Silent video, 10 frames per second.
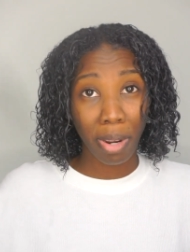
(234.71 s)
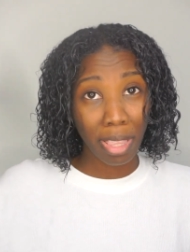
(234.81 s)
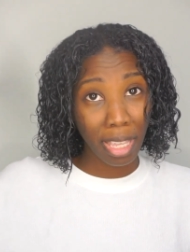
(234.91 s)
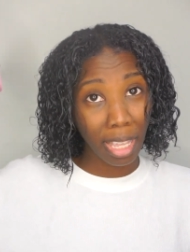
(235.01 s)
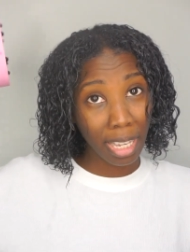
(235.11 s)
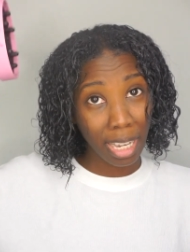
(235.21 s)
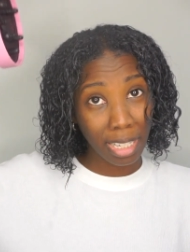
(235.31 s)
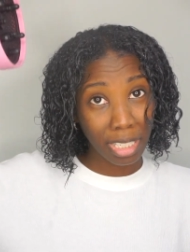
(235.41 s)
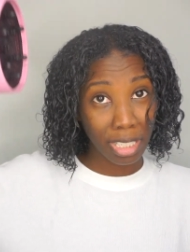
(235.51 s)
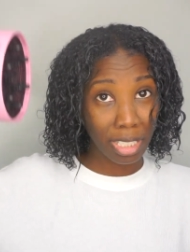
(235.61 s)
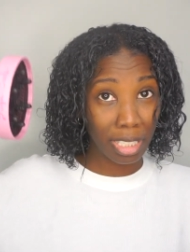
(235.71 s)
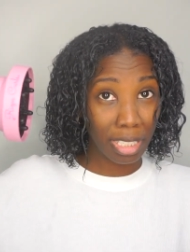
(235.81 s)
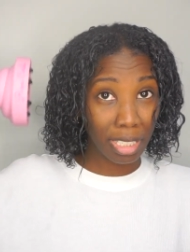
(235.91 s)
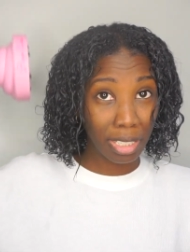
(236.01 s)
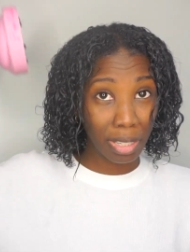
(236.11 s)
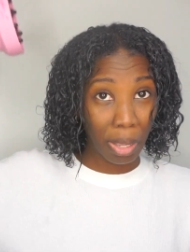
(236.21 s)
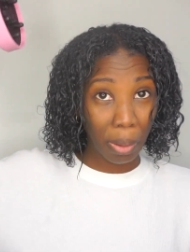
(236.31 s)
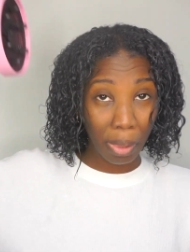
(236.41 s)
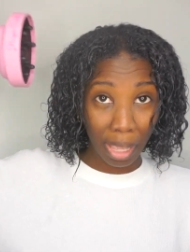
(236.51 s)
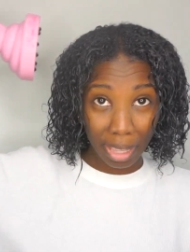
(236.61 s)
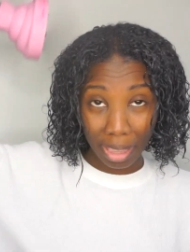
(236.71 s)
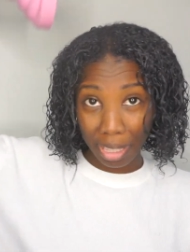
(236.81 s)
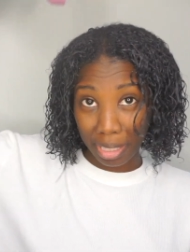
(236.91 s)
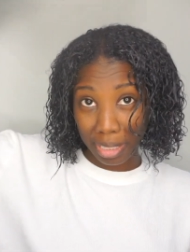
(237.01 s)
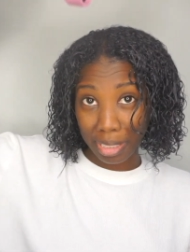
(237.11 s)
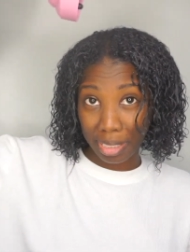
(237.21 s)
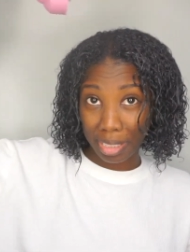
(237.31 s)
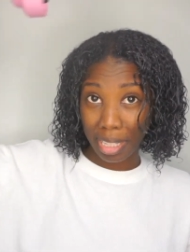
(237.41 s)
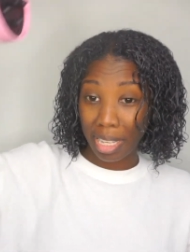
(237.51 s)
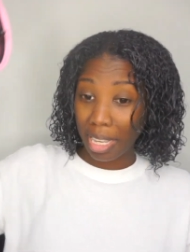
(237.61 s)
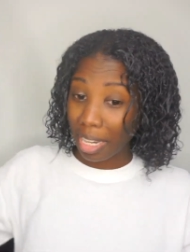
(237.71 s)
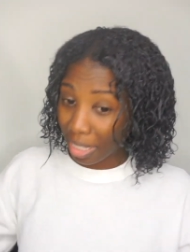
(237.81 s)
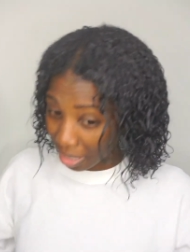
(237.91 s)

I think I kind of just go like this, and